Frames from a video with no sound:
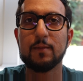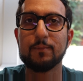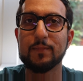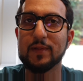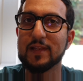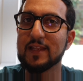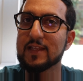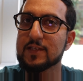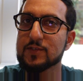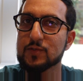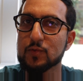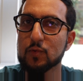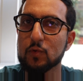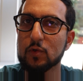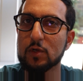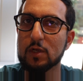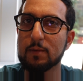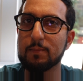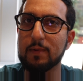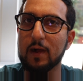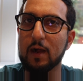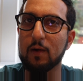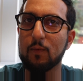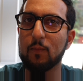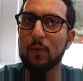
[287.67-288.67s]
But let's talk
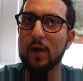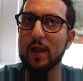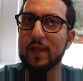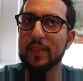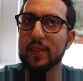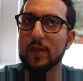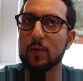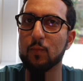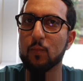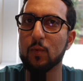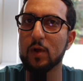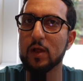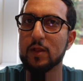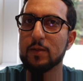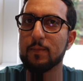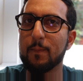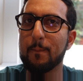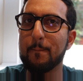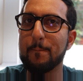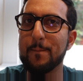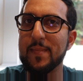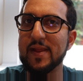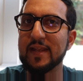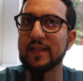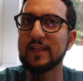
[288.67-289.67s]
about why there weren't
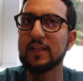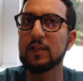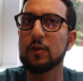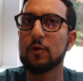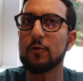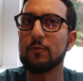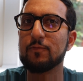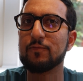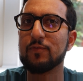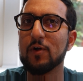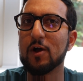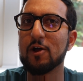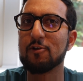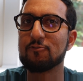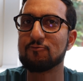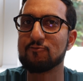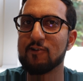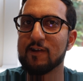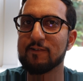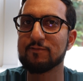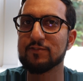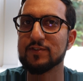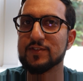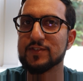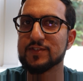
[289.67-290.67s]
many overt
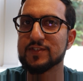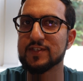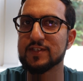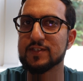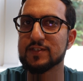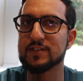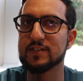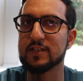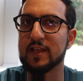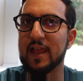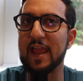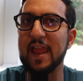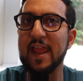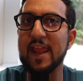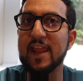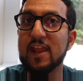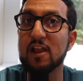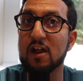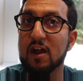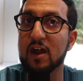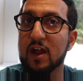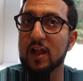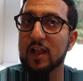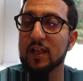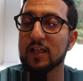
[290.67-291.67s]
references to
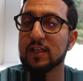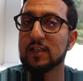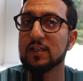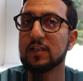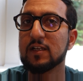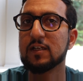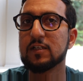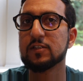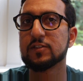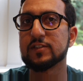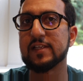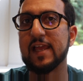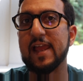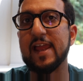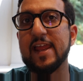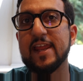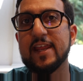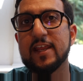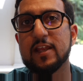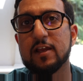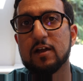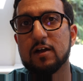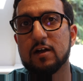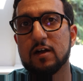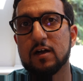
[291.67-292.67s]
AI, to
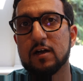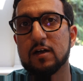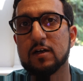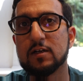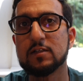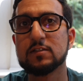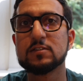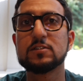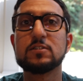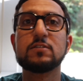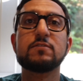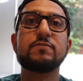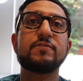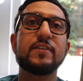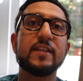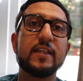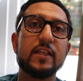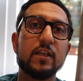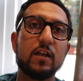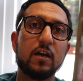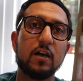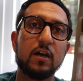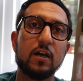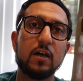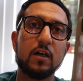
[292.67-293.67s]
AR, to
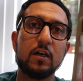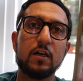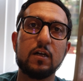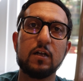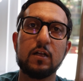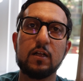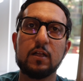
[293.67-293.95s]
VR.